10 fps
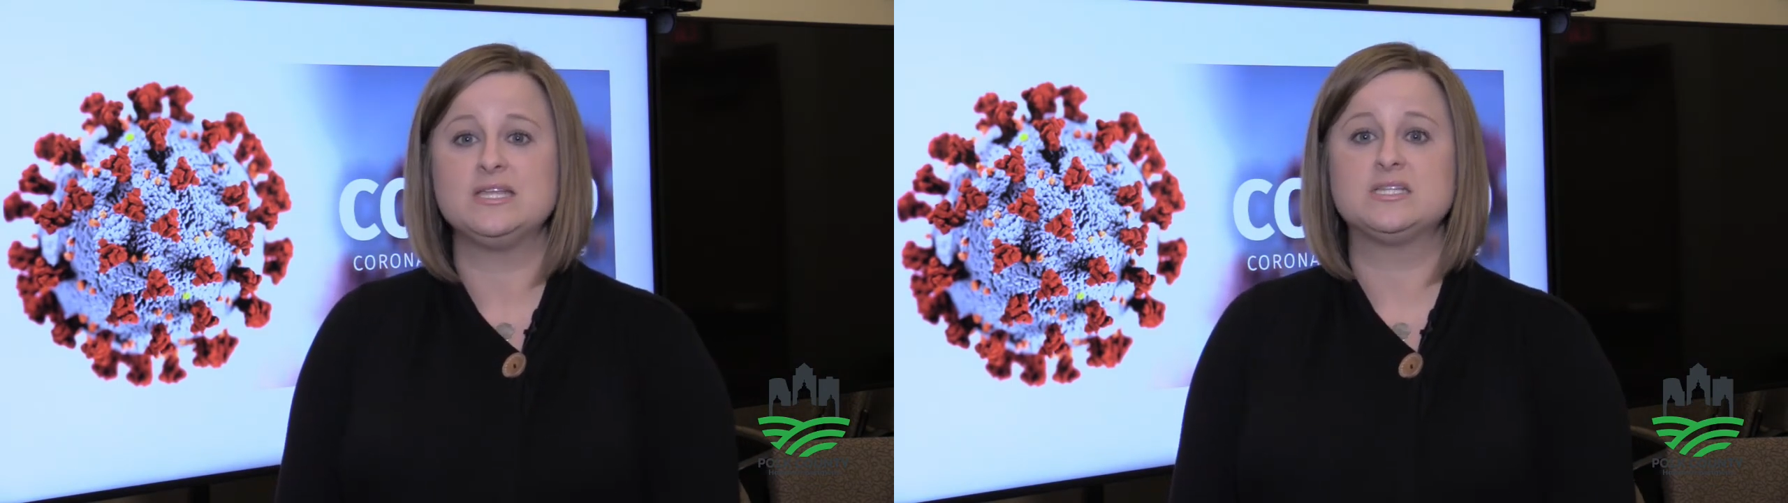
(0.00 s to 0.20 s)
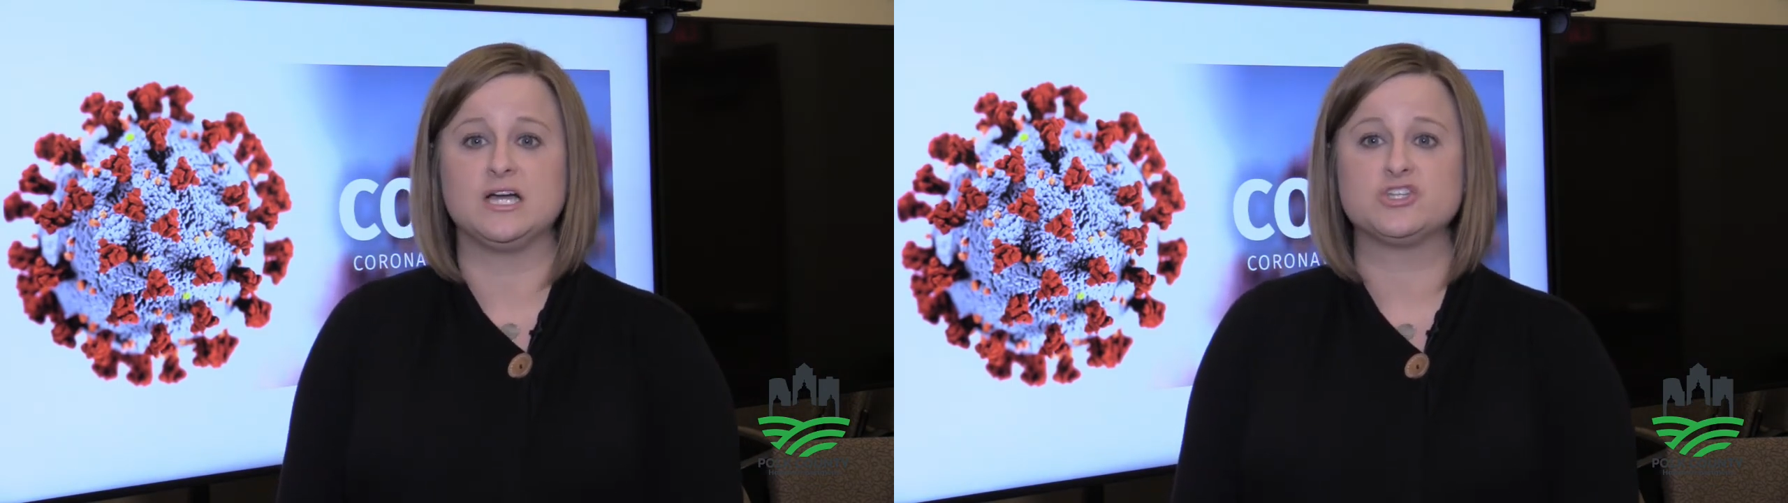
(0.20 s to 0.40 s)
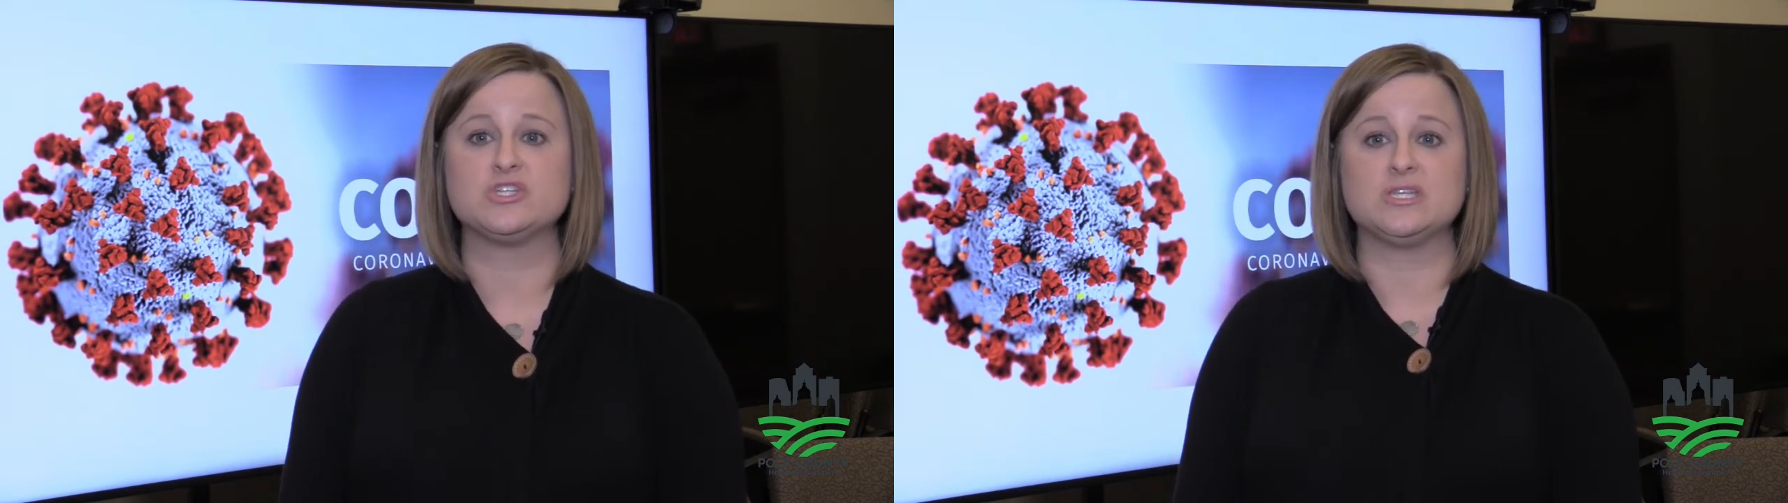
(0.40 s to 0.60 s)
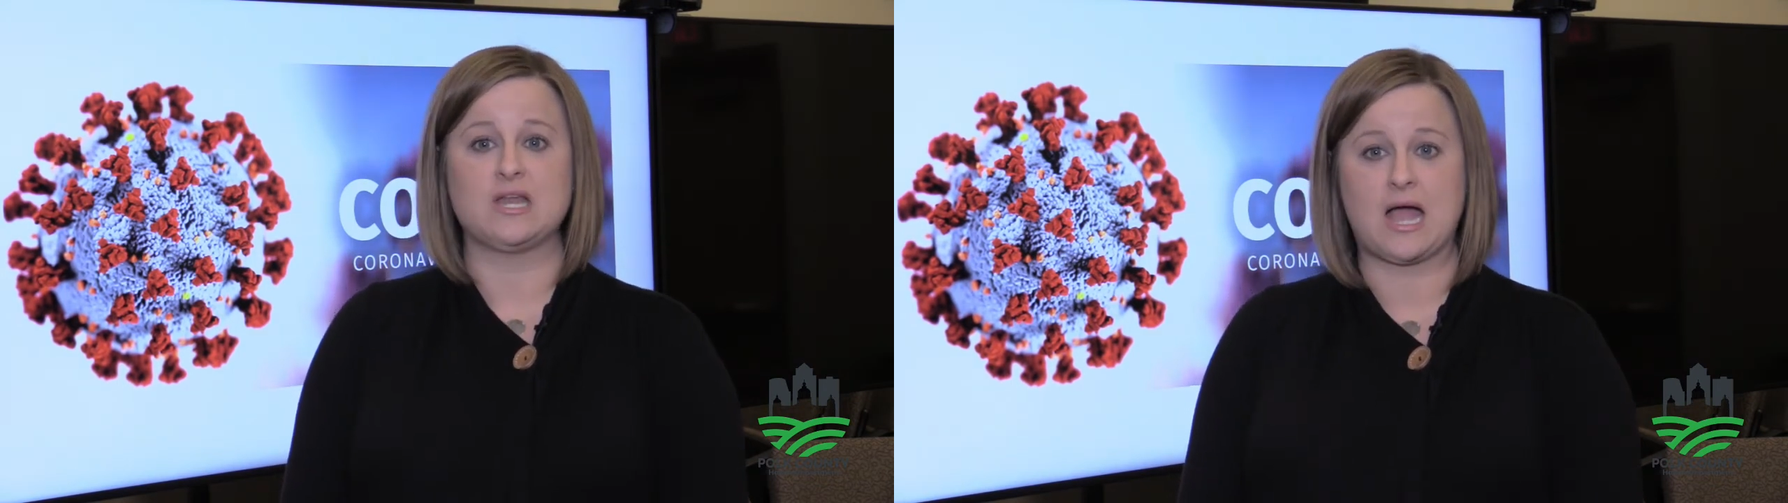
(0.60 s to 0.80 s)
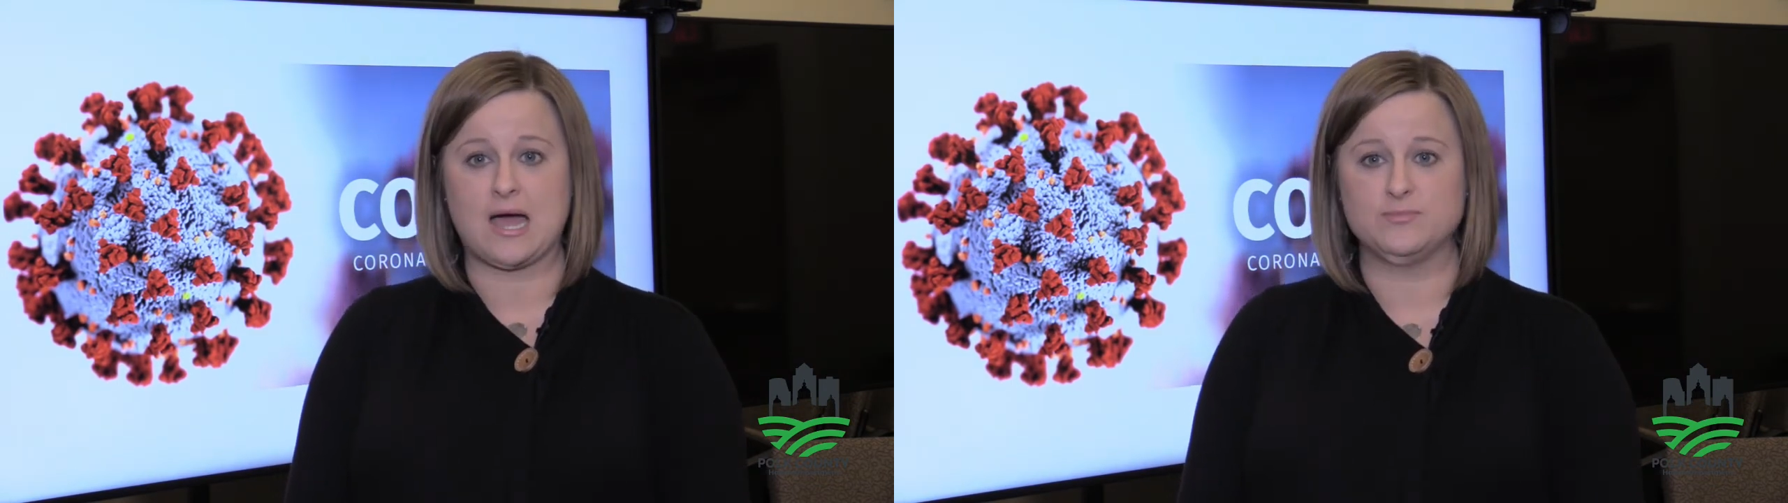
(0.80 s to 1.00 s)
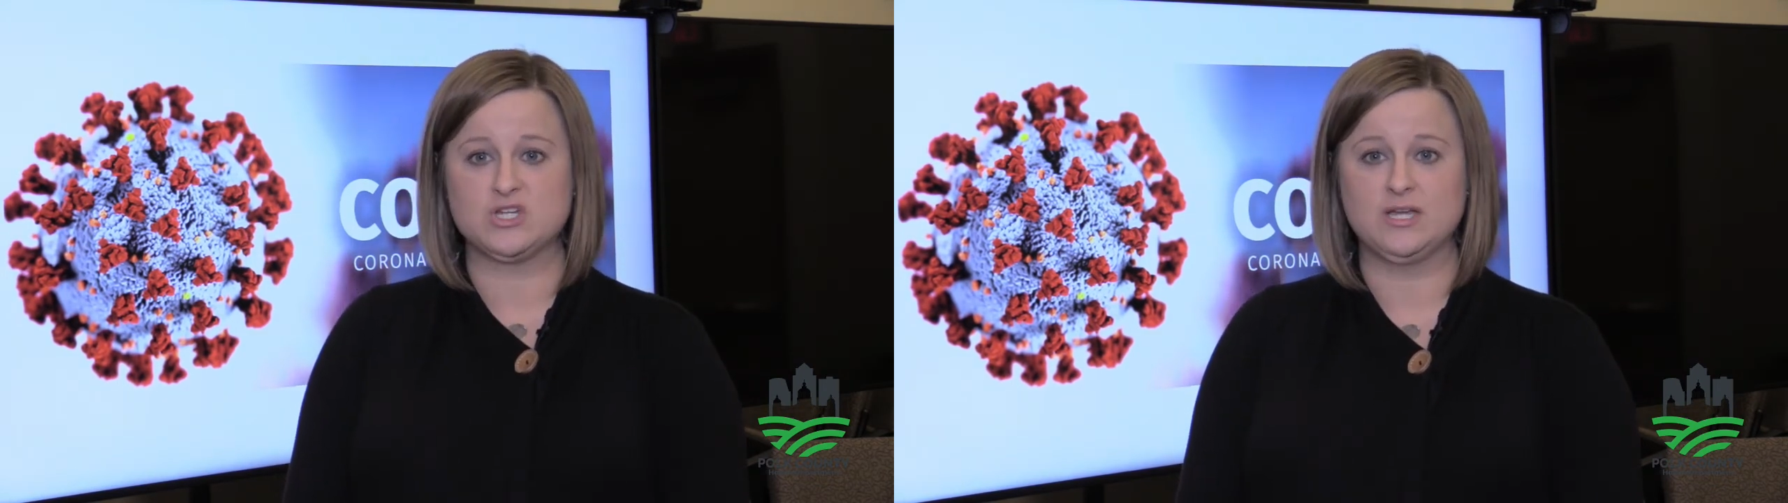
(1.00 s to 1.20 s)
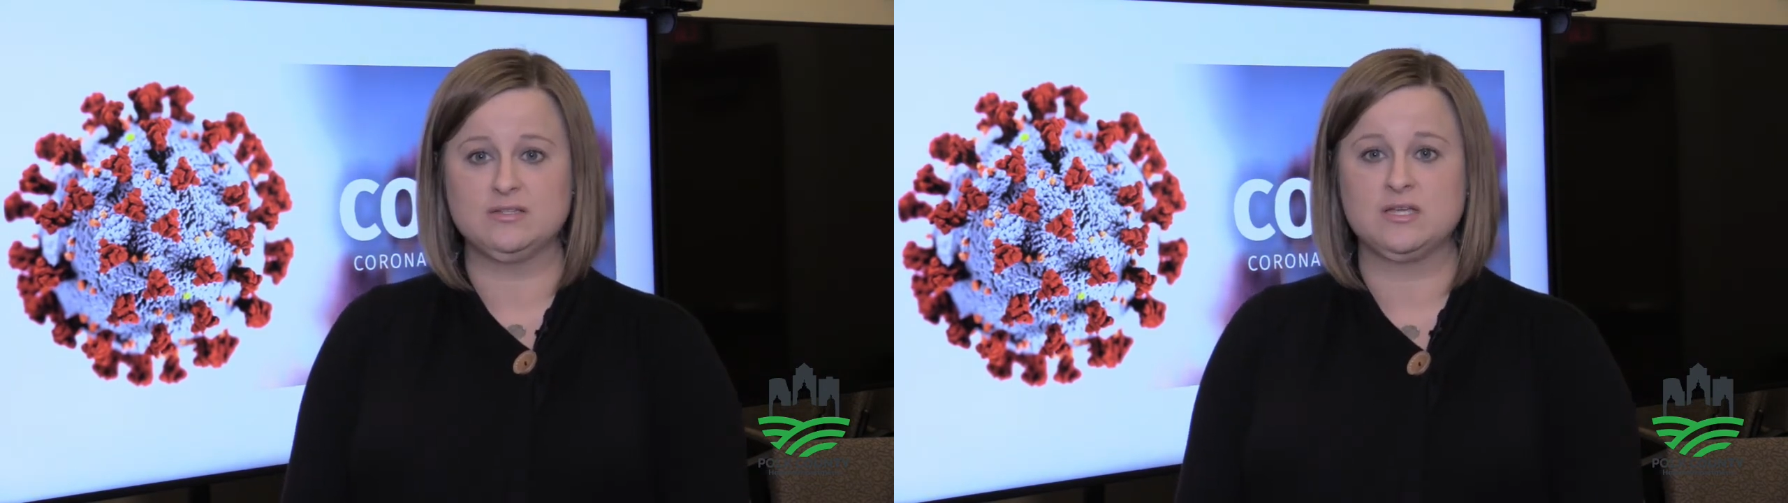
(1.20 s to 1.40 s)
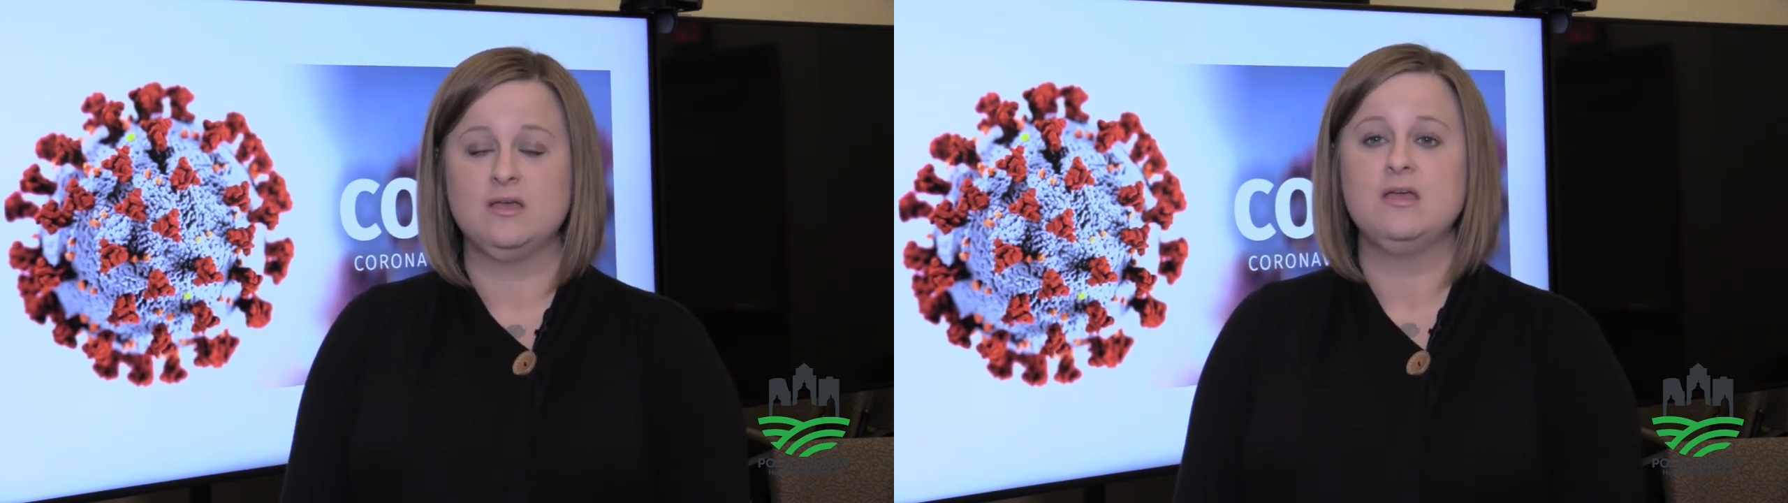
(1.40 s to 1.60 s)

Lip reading: touches an object,